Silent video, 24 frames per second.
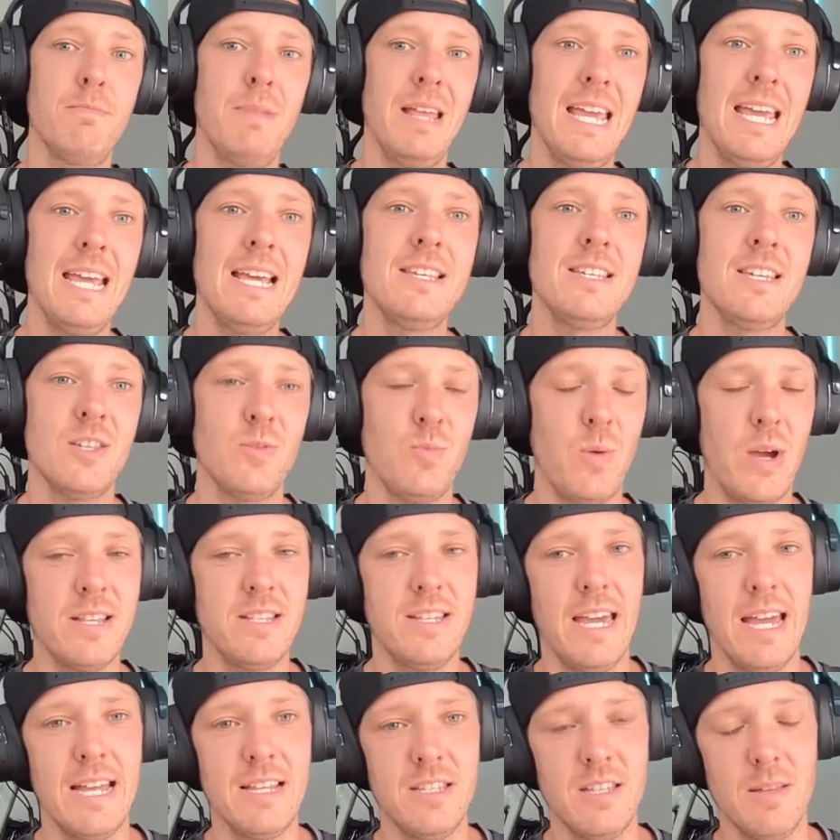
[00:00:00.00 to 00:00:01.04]
easiest way to
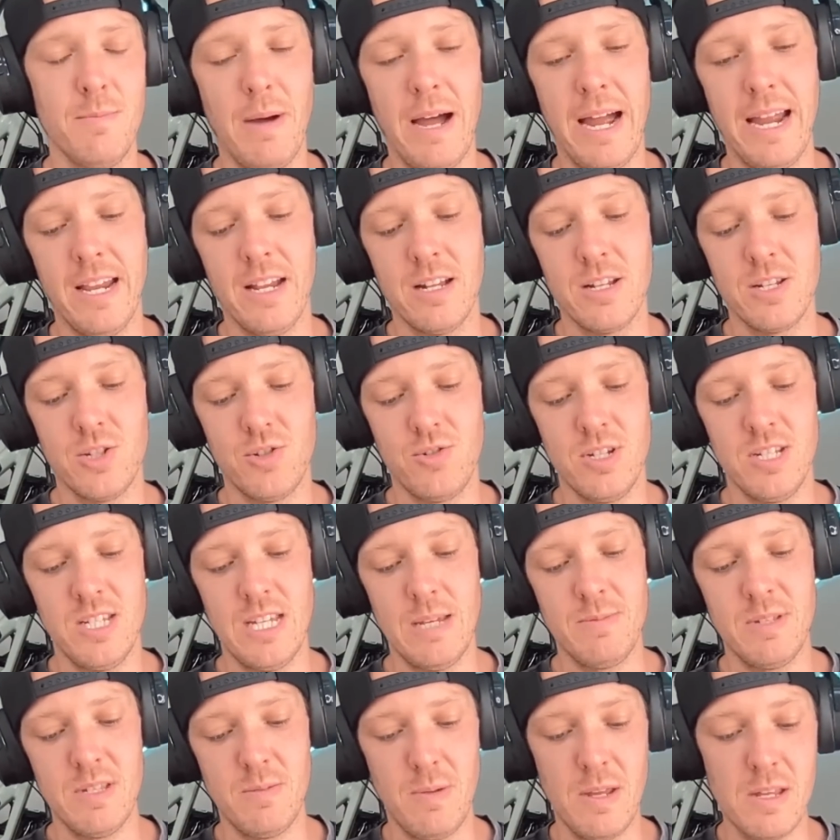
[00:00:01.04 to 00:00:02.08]
get into the bike industry
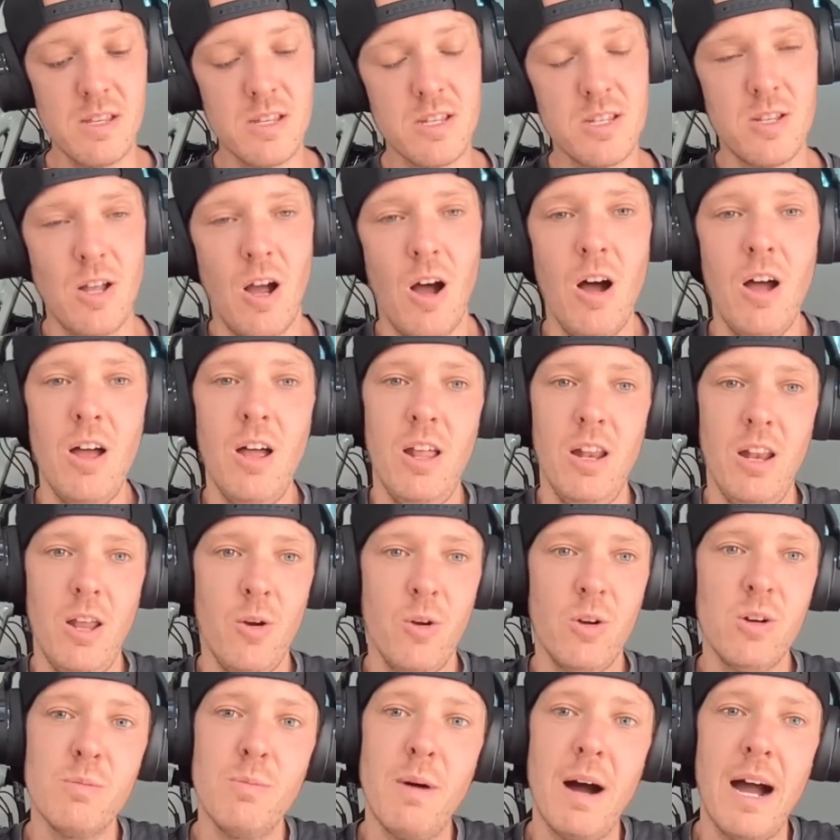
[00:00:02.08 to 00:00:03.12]
seems to be to start at a
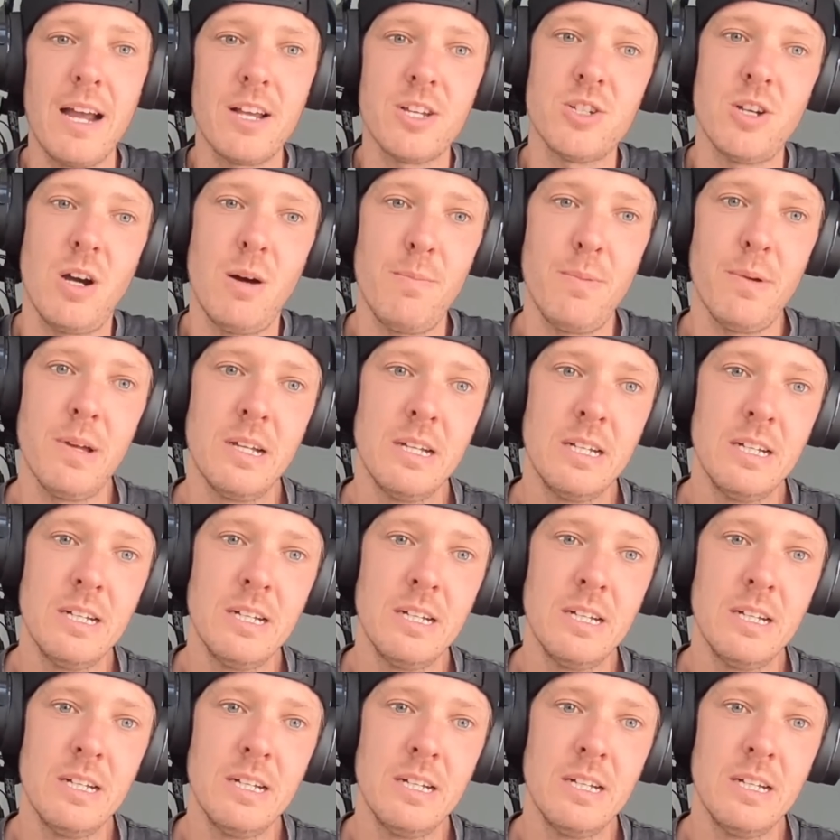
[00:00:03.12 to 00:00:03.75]
local bike shop.